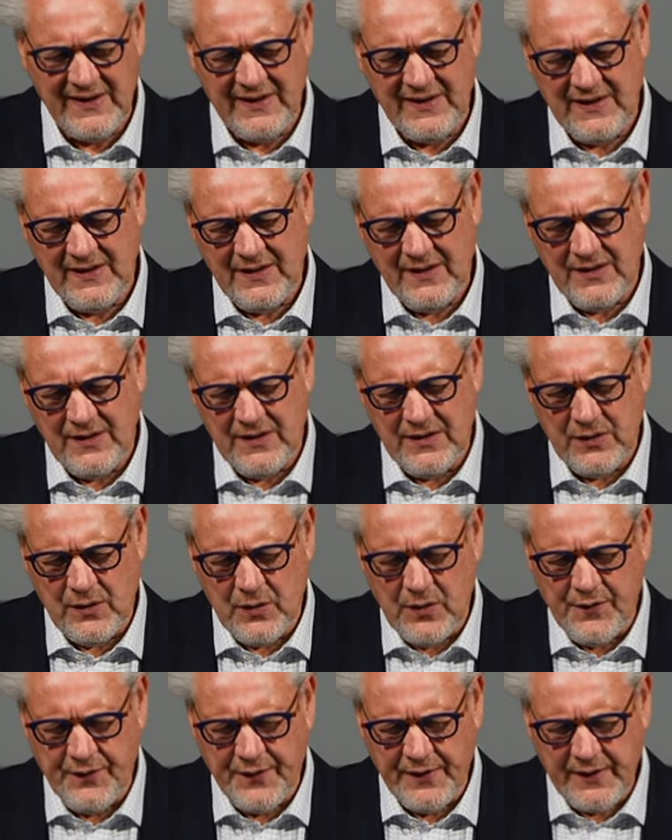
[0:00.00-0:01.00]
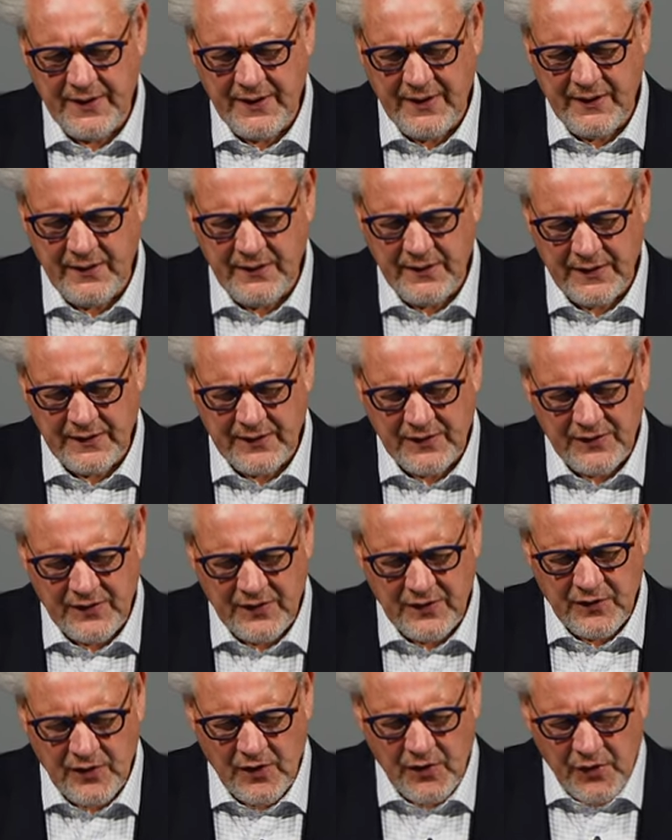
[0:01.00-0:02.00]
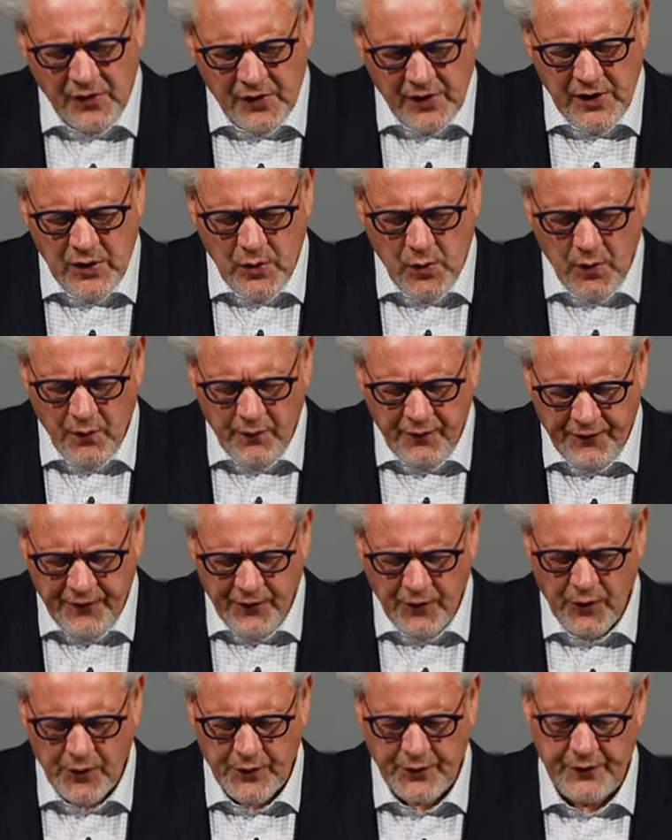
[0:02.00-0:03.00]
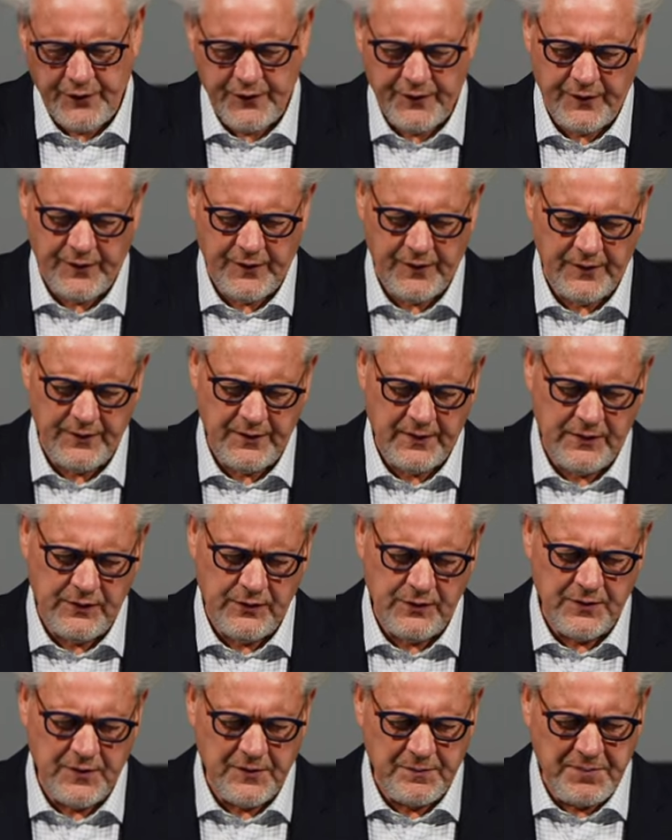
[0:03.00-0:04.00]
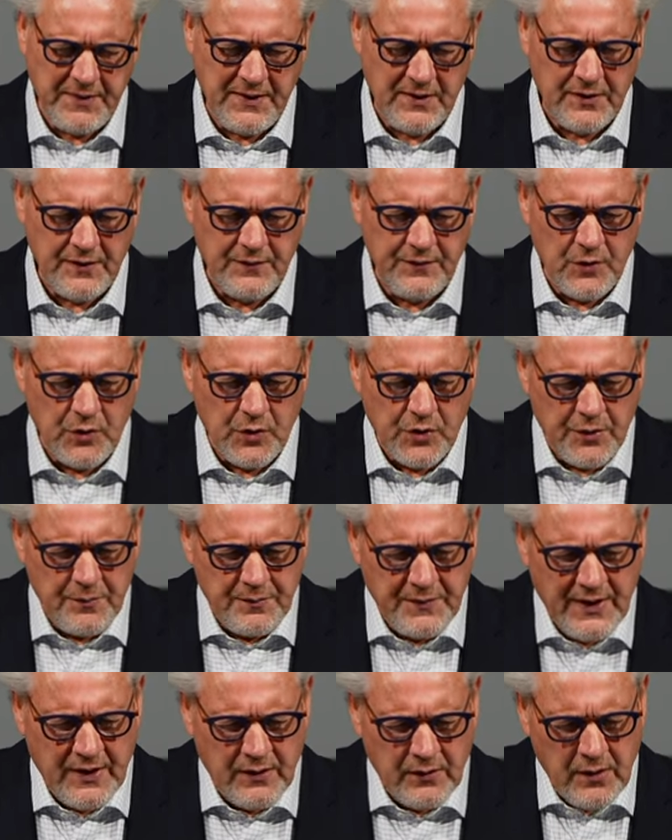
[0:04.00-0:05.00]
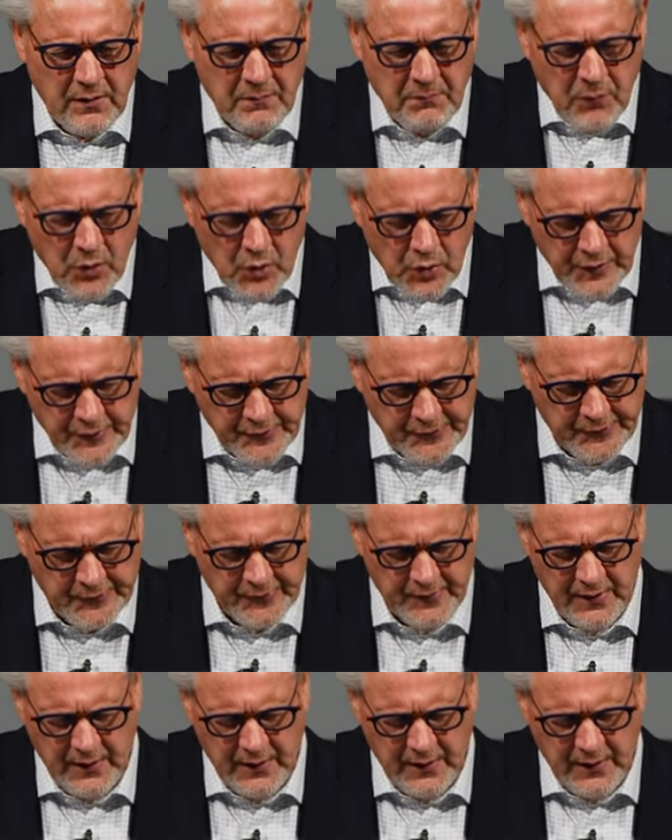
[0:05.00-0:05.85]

of it, and that it is real for us, that your spirit will come down among us